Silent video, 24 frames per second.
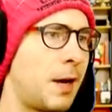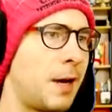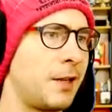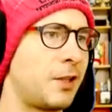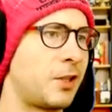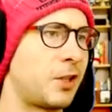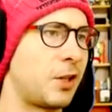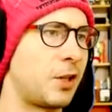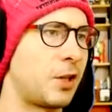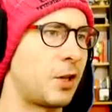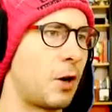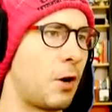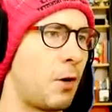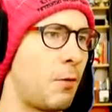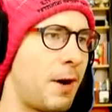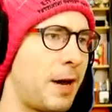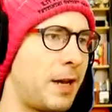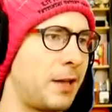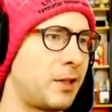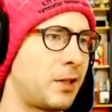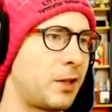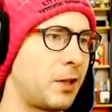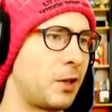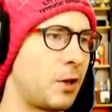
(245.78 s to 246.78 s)
Uh, it's gonna go
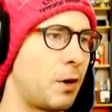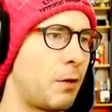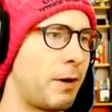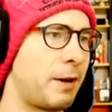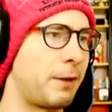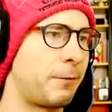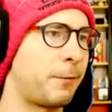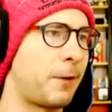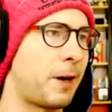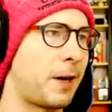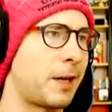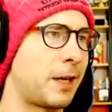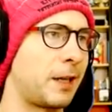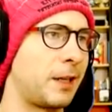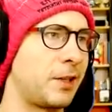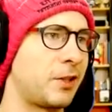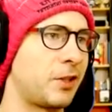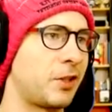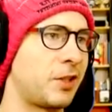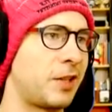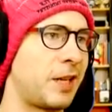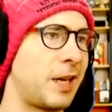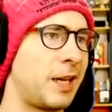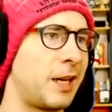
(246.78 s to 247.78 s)
away. It's gonna go away. Fuck it.
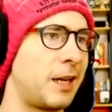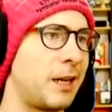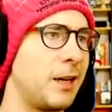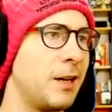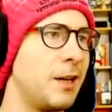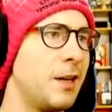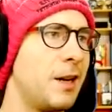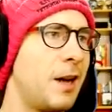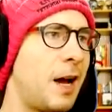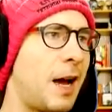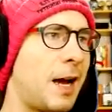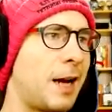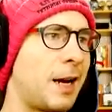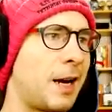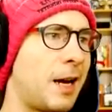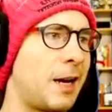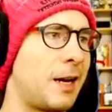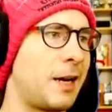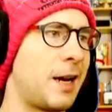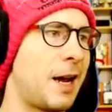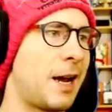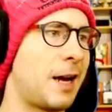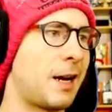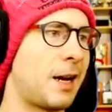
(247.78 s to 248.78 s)
Let's just get it. I
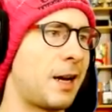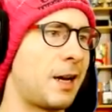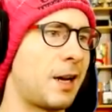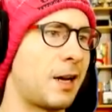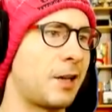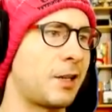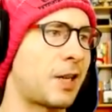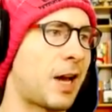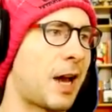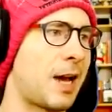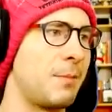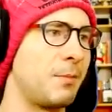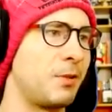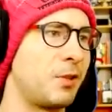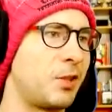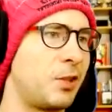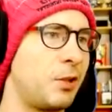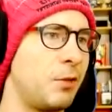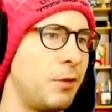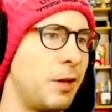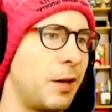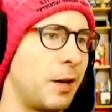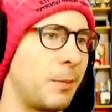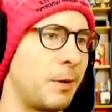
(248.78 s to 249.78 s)
got I got times
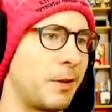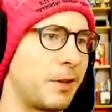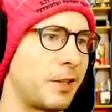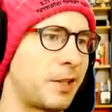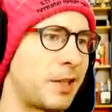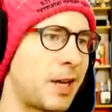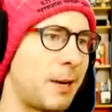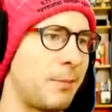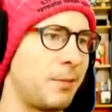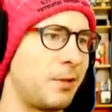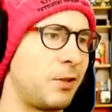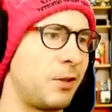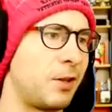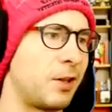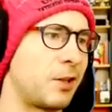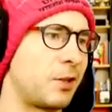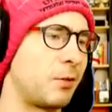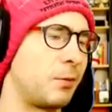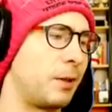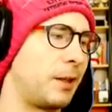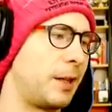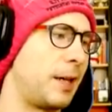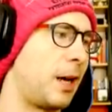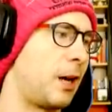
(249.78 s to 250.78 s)
two there, but the times two
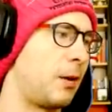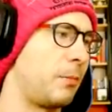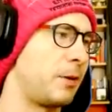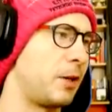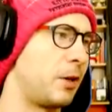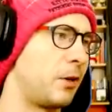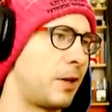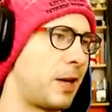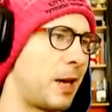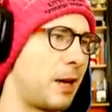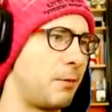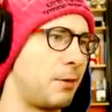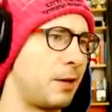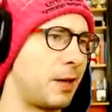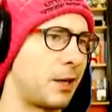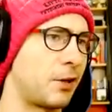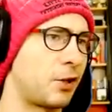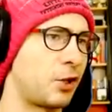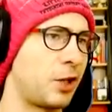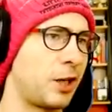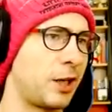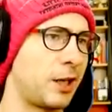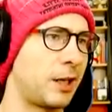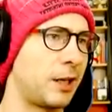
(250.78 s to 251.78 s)
doesn't really help me. Okay, we
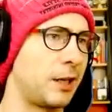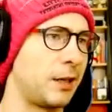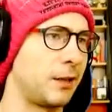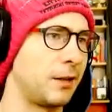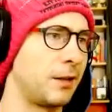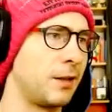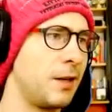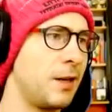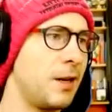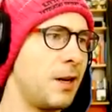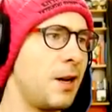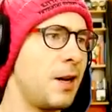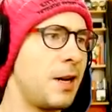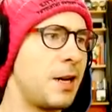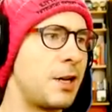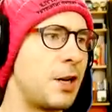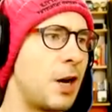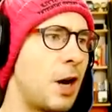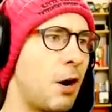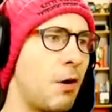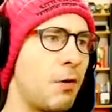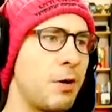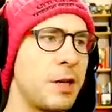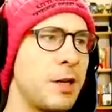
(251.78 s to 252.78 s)
got chicken.
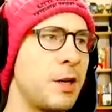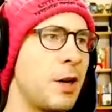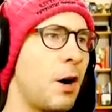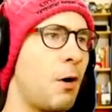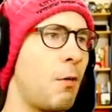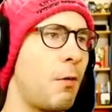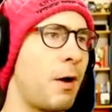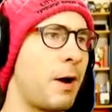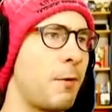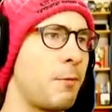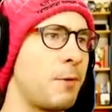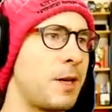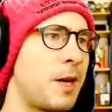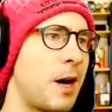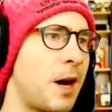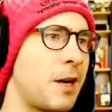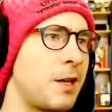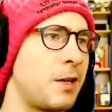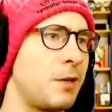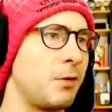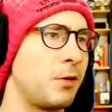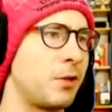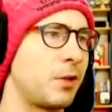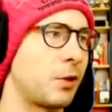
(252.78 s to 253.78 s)
No, you know what? We
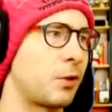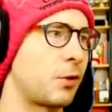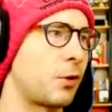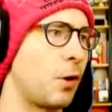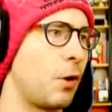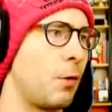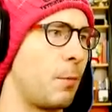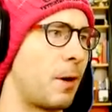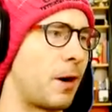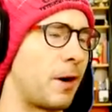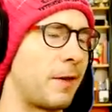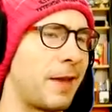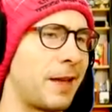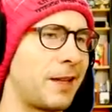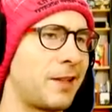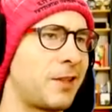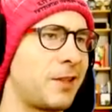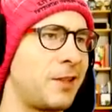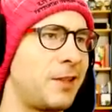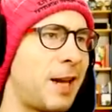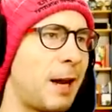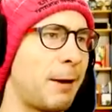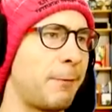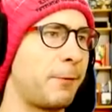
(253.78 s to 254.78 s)
gotta use the crowbar.
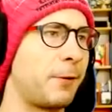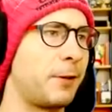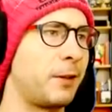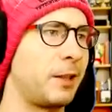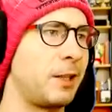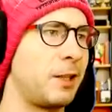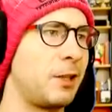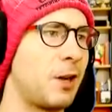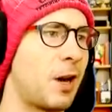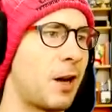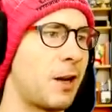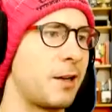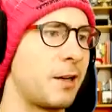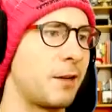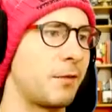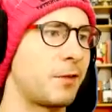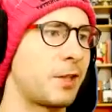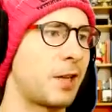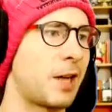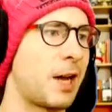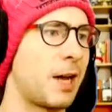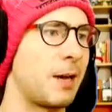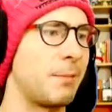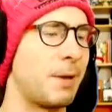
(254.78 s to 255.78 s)
That's definitely not enough
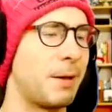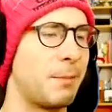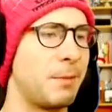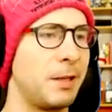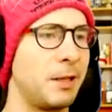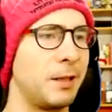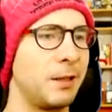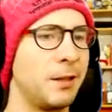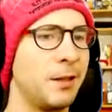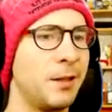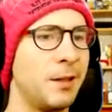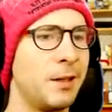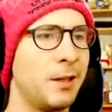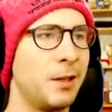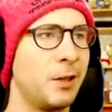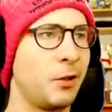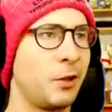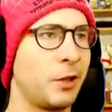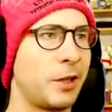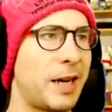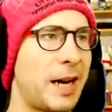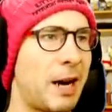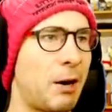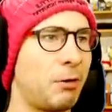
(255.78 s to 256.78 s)
time. I mean,
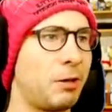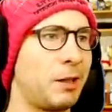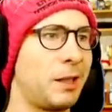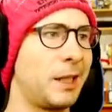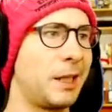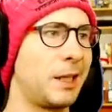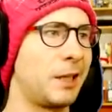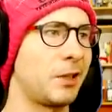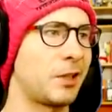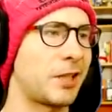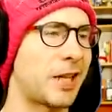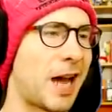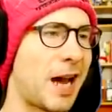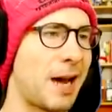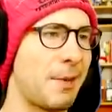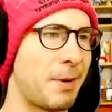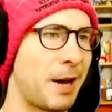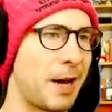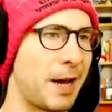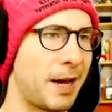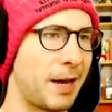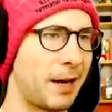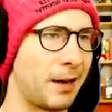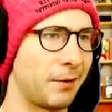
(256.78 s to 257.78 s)
look at how little time
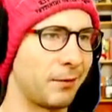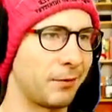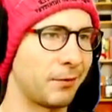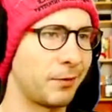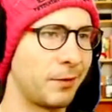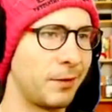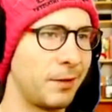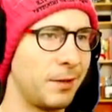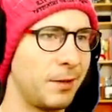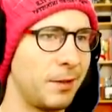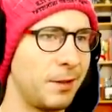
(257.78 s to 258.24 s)
I have.